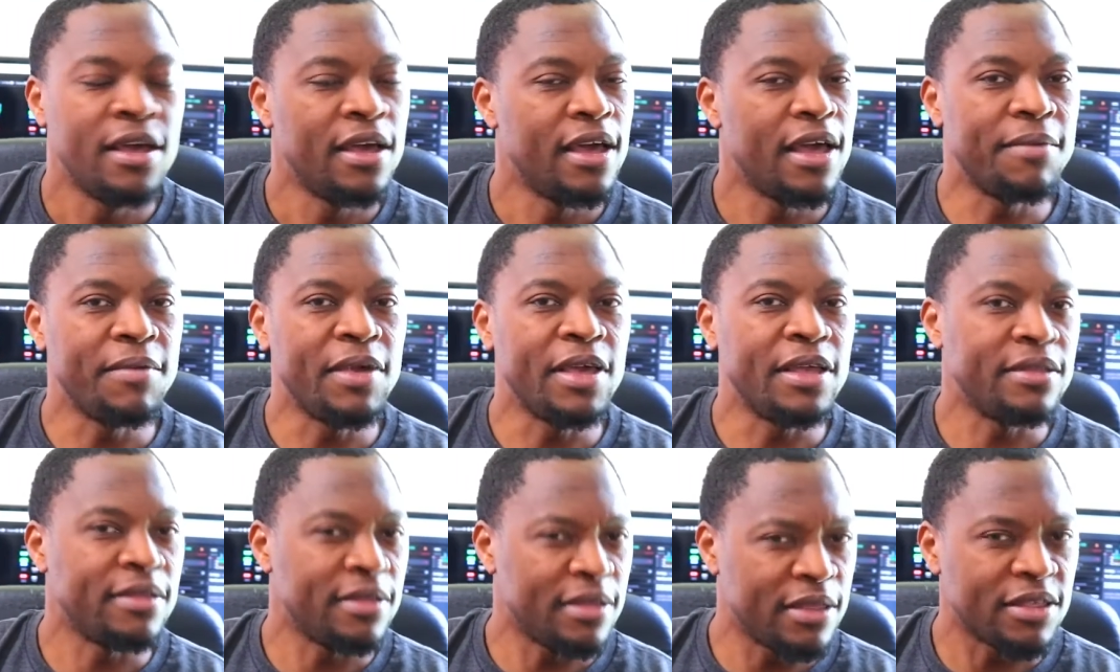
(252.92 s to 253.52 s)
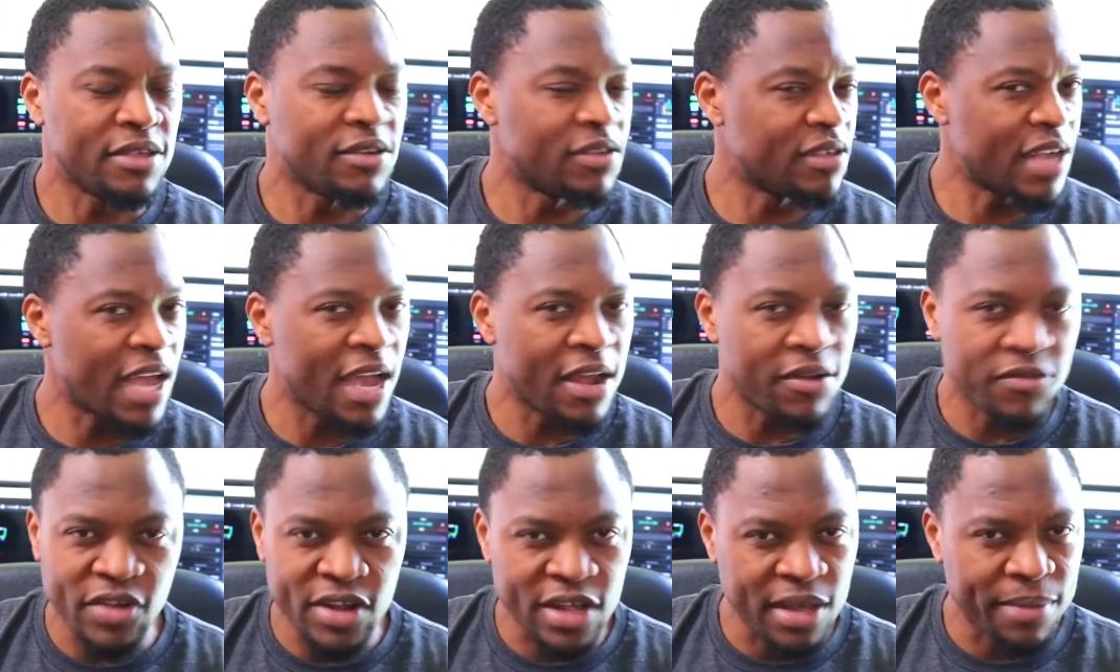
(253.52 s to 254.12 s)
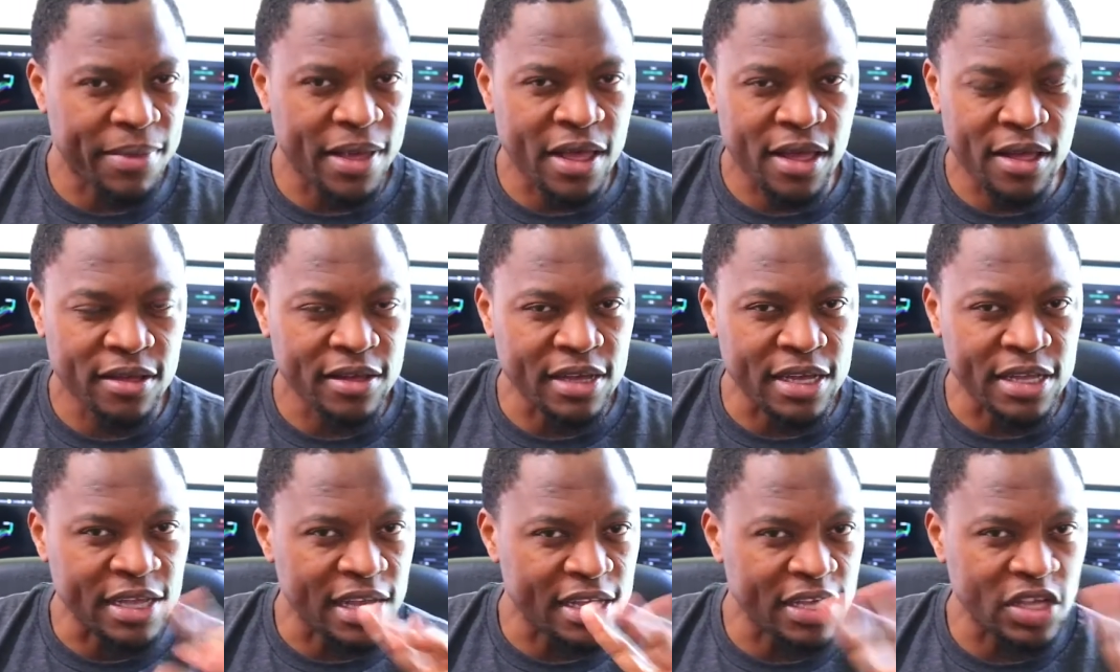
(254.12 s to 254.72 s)
I mean, does that ring a bell
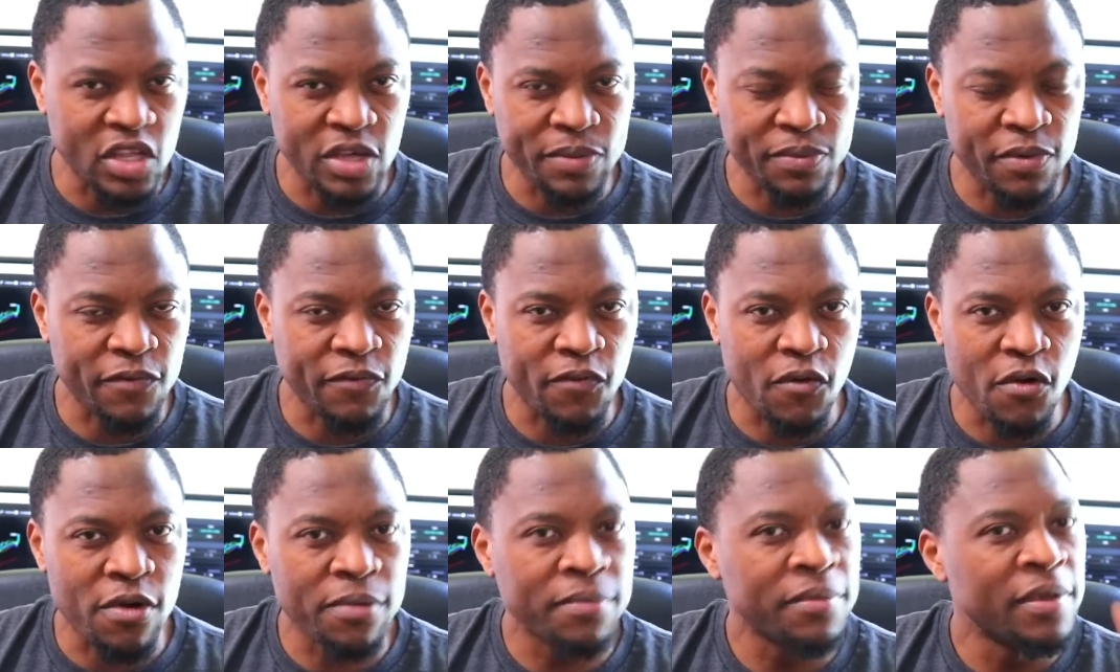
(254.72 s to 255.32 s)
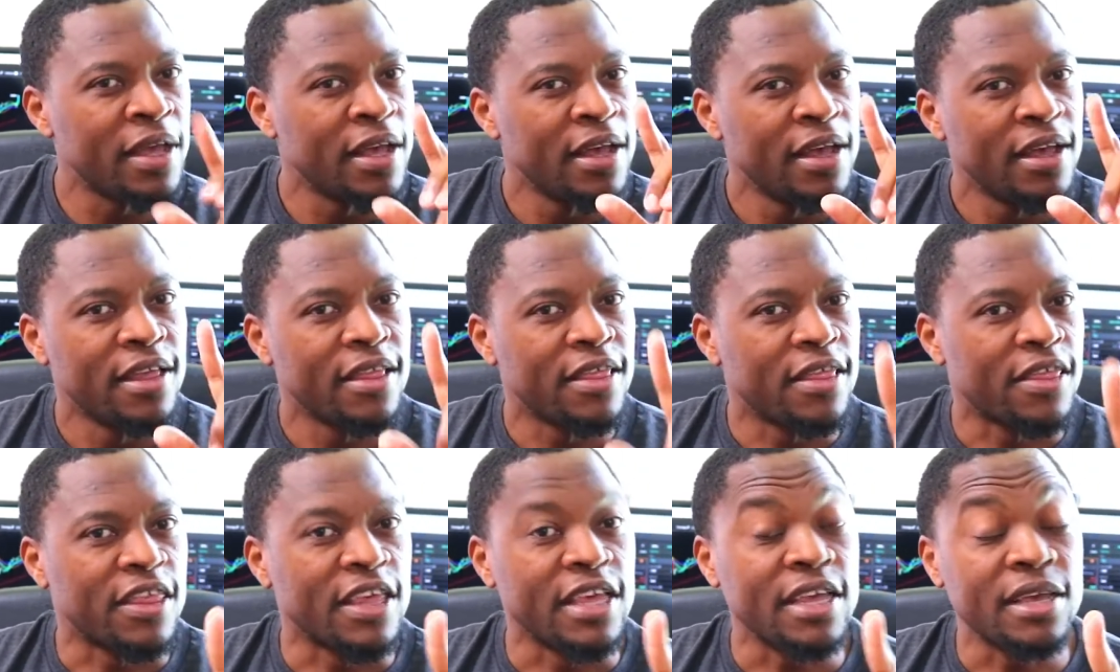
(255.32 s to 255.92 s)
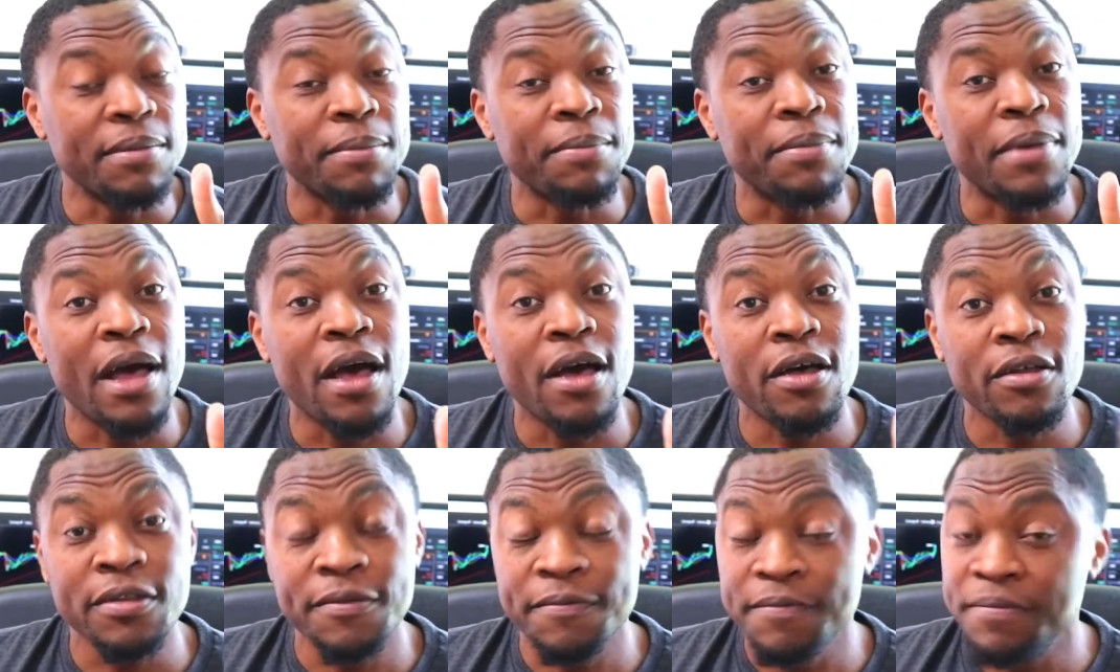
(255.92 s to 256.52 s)
in any shape or form? Think
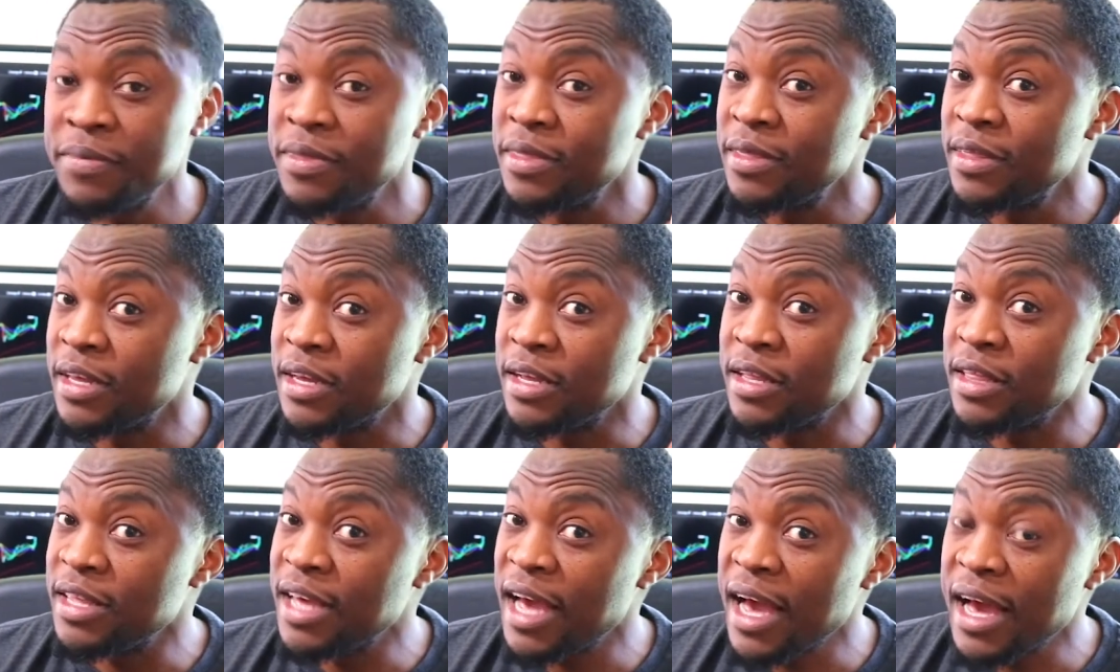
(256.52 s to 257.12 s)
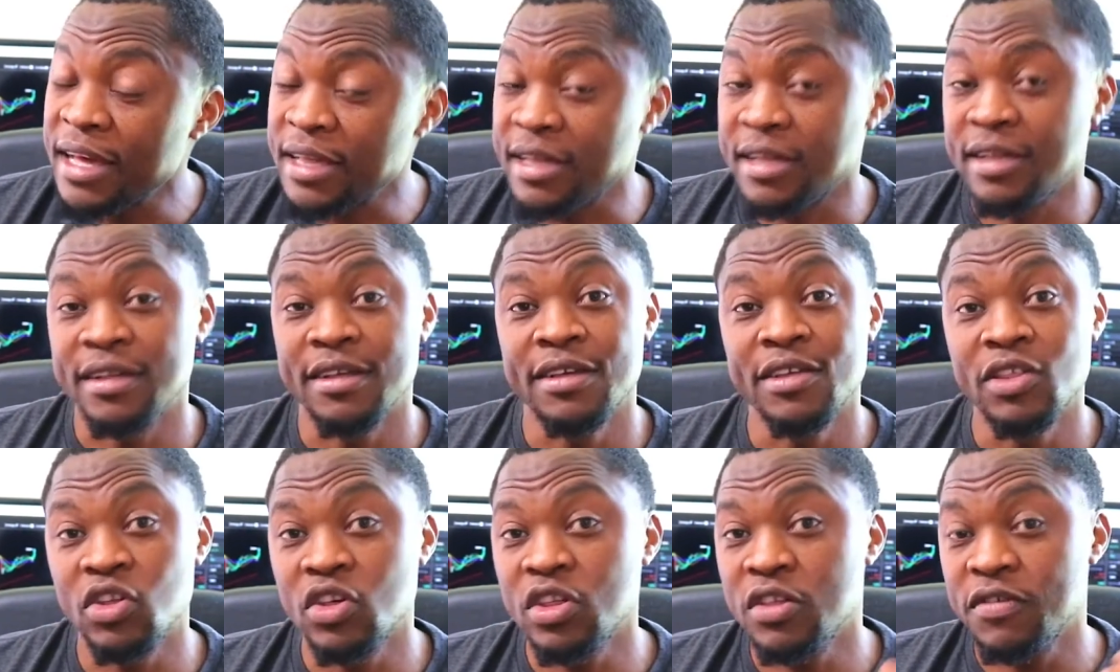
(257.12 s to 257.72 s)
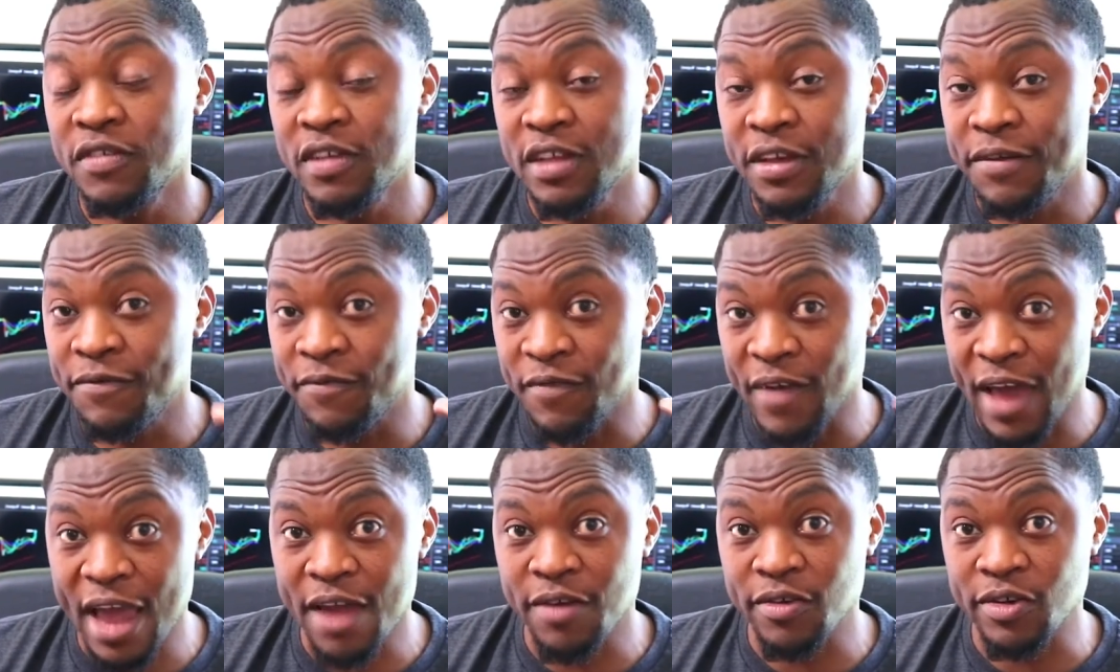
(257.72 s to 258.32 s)
about the test just for the
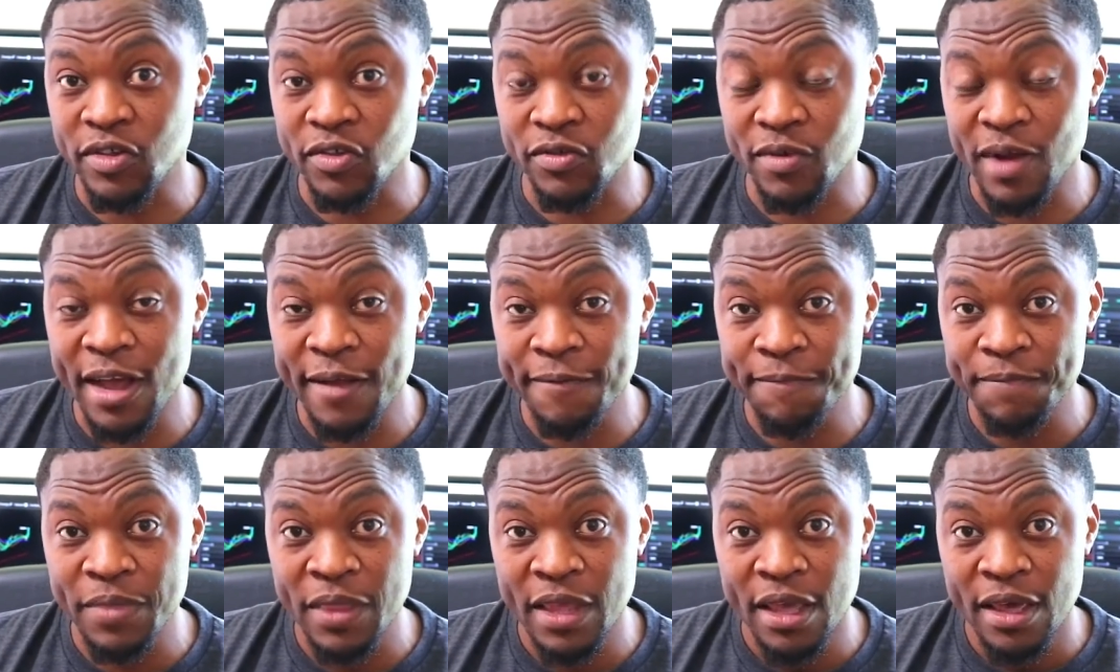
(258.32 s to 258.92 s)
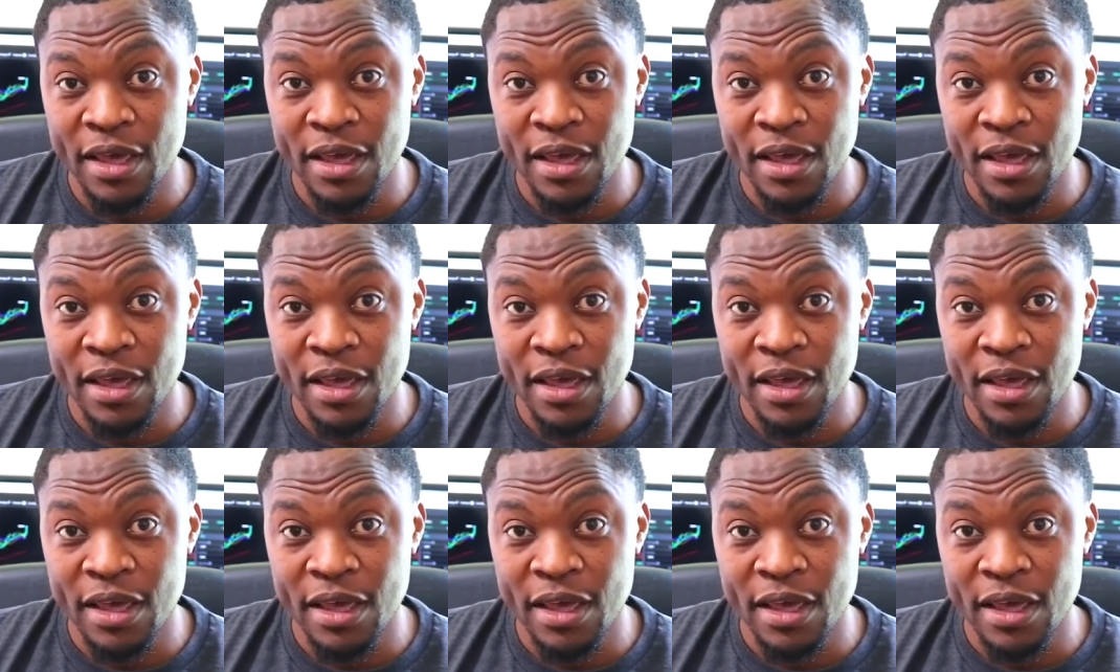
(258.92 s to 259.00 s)
virus, right?